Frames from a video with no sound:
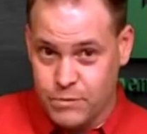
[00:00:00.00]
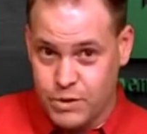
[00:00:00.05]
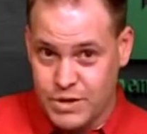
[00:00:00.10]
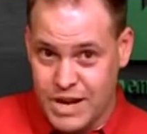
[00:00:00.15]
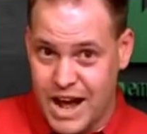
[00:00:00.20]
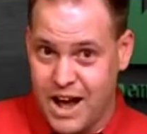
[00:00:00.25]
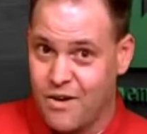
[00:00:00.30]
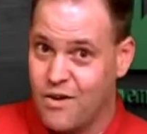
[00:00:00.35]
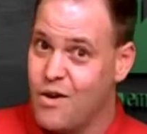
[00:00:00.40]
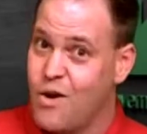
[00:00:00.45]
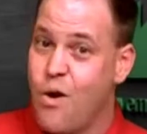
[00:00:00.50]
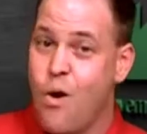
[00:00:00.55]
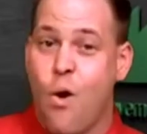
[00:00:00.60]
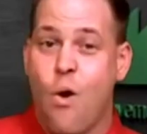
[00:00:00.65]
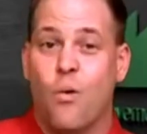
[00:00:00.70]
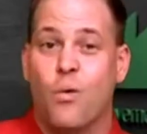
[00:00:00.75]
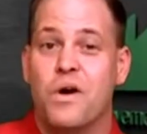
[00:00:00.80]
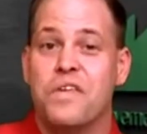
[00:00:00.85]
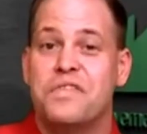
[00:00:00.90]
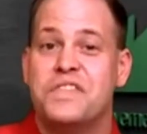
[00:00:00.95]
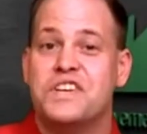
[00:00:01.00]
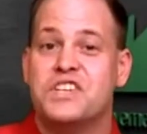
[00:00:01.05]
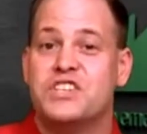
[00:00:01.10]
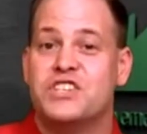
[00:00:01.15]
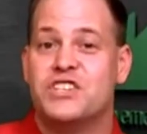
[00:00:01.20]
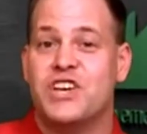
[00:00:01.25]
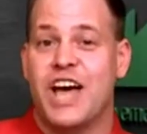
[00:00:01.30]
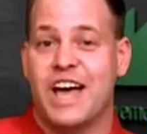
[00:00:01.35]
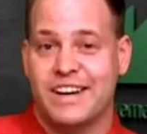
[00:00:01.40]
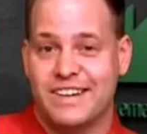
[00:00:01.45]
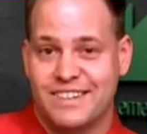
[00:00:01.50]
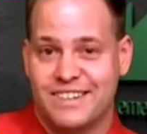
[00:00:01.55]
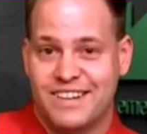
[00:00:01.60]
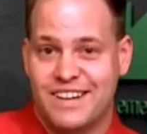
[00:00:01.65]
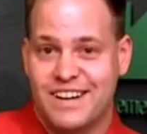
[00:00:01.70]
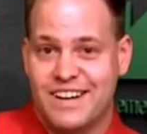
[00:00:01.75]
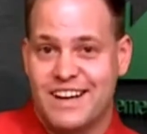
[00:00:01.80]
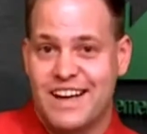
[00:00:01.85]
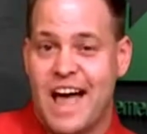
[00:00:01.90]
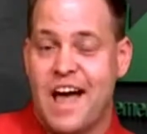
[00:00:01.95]
Now, with this said,
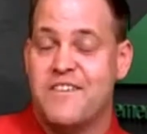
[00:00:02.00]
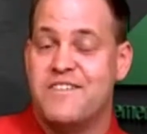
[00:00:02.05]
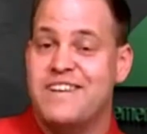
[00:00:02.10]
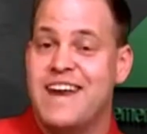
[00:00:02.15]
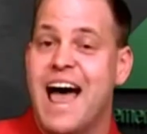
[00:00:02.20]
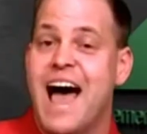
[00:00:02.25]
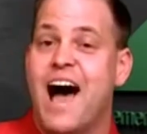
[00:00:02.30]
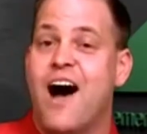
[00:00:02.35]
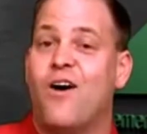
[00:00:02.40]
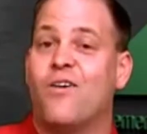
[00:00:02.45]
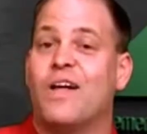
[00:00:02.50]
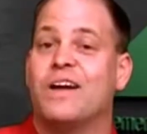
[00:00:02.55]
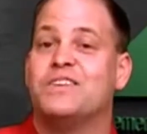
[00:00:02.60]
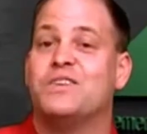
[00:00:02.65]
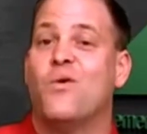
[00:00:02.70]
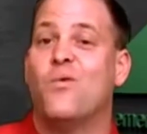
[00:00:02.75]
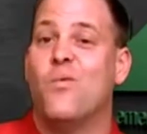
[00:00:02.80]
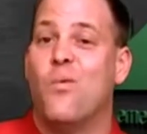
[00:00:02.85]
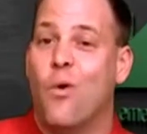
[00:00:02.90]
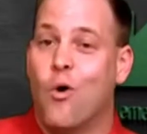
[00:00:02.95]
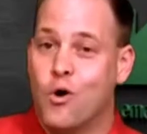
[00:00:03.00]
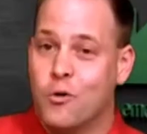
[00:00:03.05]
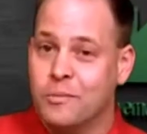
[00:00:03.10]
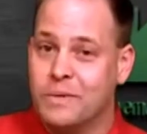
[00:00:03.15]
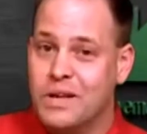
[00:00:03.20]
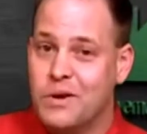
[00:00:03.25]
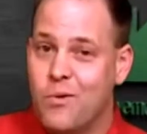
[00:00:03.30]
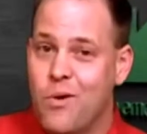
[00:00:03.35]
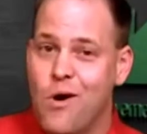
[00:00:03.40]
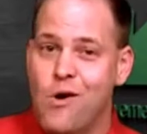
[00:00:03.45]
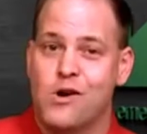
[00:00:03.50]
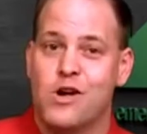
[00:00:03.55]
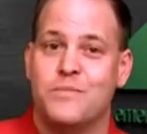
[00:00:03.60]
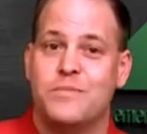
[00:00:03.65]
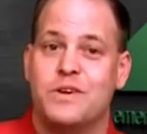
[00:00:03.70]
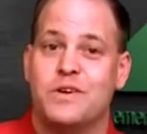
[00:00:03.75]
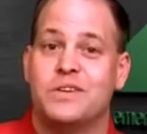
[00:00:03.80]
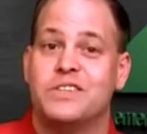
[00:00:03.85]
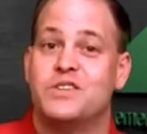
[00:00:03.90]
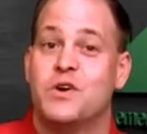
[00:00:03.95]
I'd now like to warmly
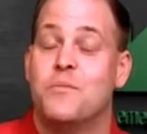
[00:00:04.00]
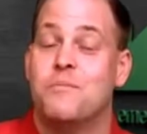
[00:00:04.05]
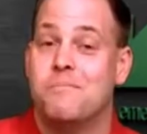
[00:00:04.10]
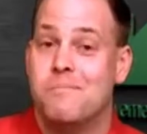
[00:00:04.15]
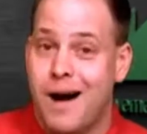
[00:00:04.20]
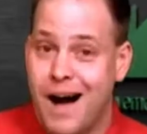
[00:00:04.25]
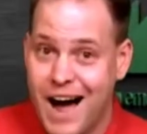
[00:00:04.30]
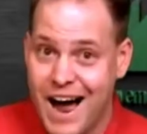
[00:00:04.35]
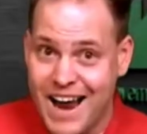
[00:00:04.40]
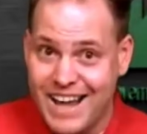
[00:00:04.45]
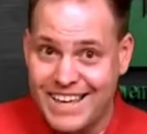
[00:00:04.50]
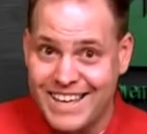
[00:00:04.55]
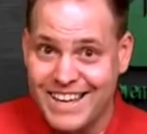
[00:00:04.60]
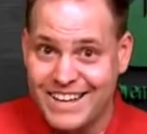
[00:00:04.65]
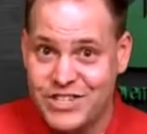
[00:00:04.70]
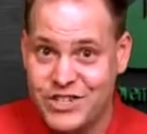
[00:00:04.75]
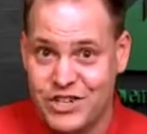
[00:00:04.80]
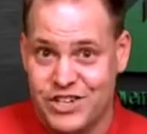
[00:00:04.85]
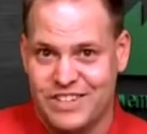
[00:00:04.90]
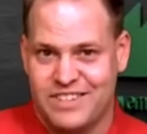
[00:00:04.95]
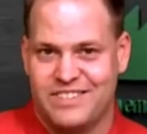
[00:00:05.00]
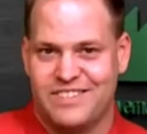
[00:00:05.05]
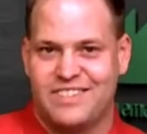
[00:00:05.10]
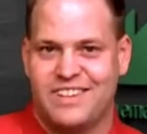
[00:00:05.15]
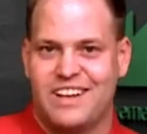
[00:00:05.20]
welcome you into my kitchen